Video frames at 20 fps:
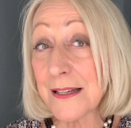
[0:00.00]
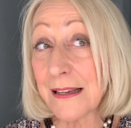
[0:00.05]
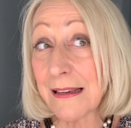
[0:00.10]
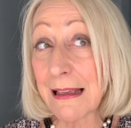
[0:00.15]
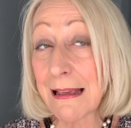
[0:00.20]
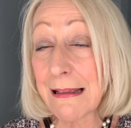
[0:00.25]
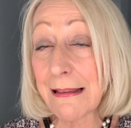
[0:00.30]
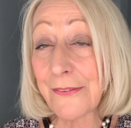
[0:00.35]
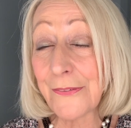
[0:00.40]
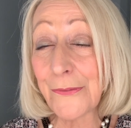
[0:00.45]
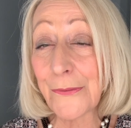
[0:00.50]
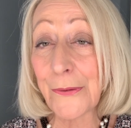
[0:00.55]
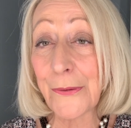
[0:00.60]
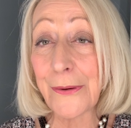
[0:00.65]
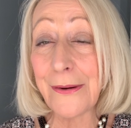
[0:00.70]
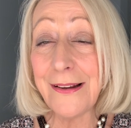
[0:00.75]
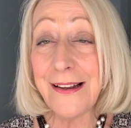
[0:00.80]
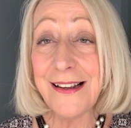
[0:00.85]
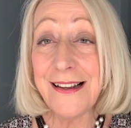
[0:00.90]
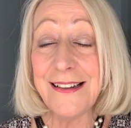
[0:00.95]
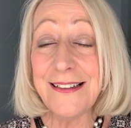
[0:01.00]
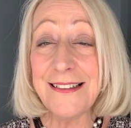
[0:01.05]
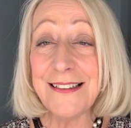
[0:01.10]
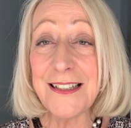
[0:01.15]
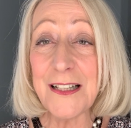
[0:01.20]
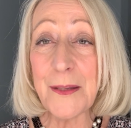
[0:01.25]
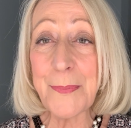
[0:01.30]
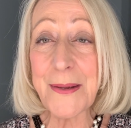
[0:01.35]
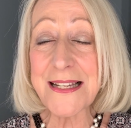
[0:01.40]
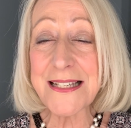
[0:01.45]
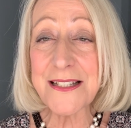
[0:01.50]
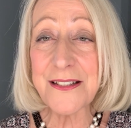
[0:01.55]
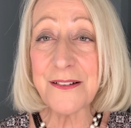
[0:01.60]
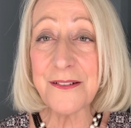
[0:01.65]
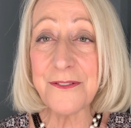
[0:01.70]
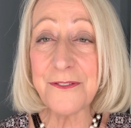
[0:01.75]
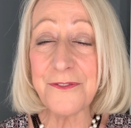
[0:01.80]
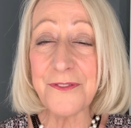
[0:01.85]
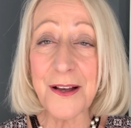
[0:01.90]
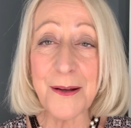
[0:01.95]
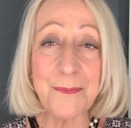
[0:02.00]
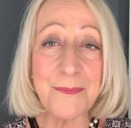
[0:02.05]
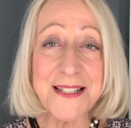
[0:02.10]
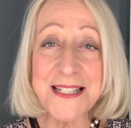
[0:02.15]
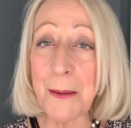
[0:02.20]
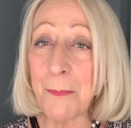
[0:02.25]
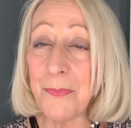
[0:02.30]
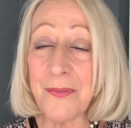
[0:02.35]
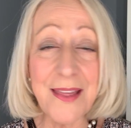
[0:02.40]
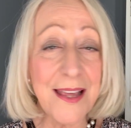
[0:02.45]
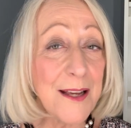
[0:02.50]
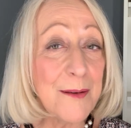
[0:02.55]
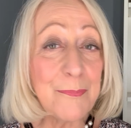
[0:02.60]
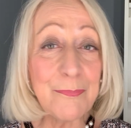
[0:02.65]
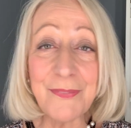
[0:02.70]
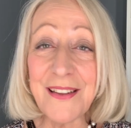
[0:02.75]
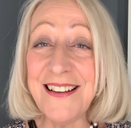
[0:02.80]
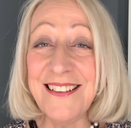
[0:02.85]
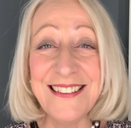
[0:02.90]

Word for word: I guess, or little bits of um, something.